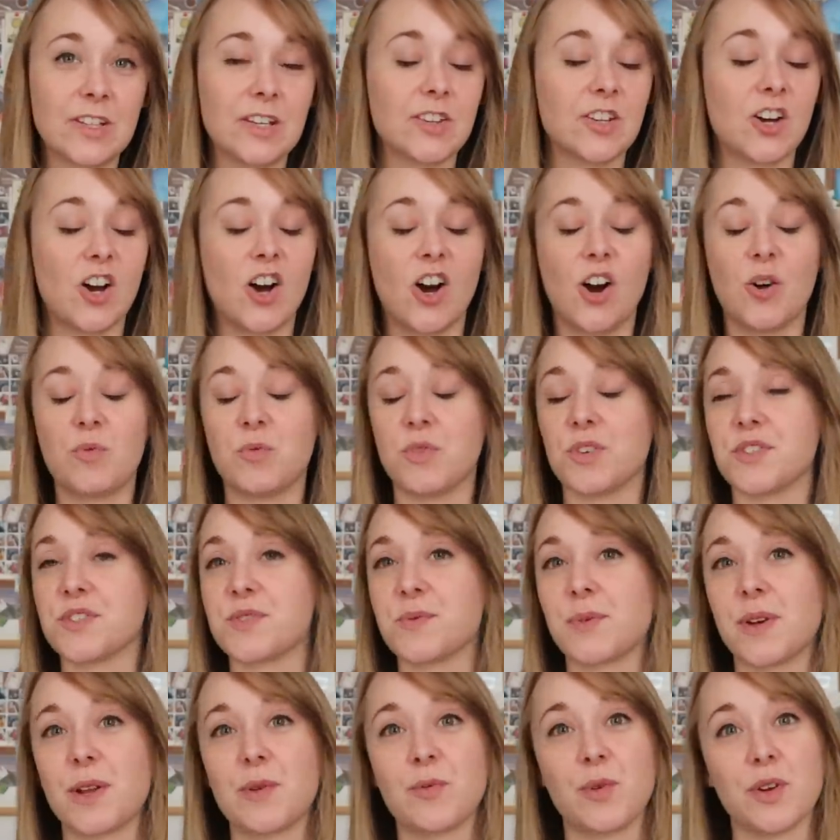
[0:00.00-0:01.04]
The heart
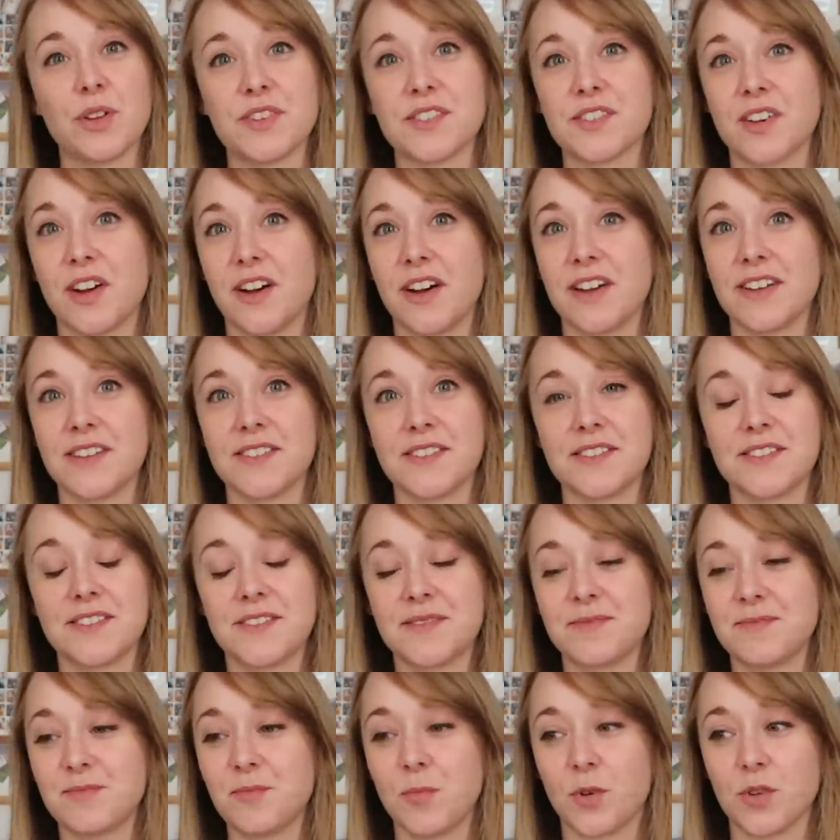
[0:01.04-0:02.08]
wants what it wants, guys.
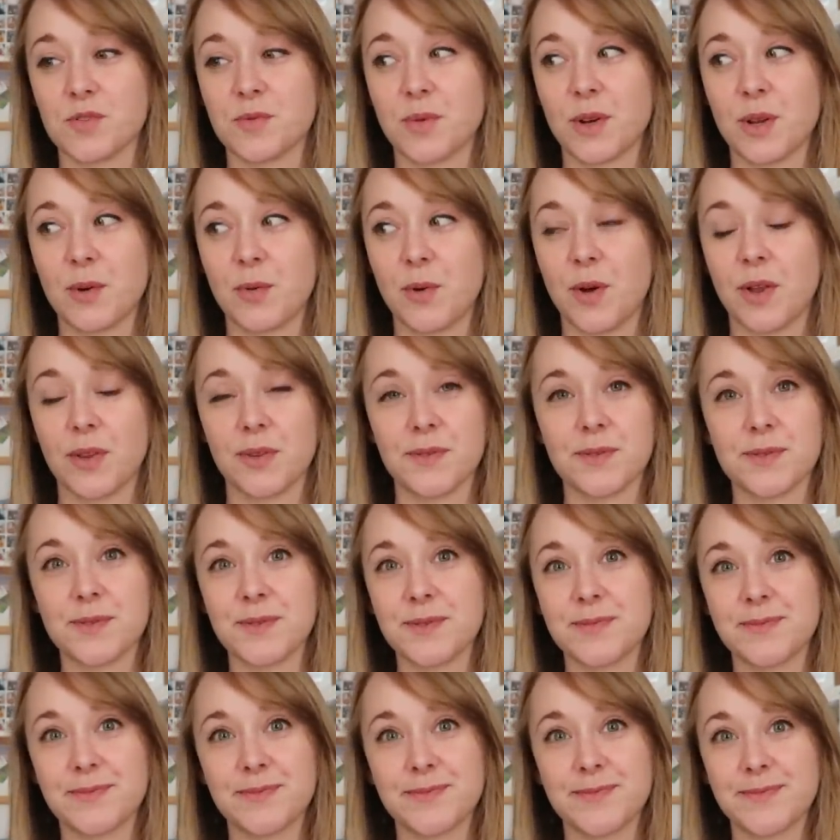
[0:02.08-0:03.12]
Wants what it wants.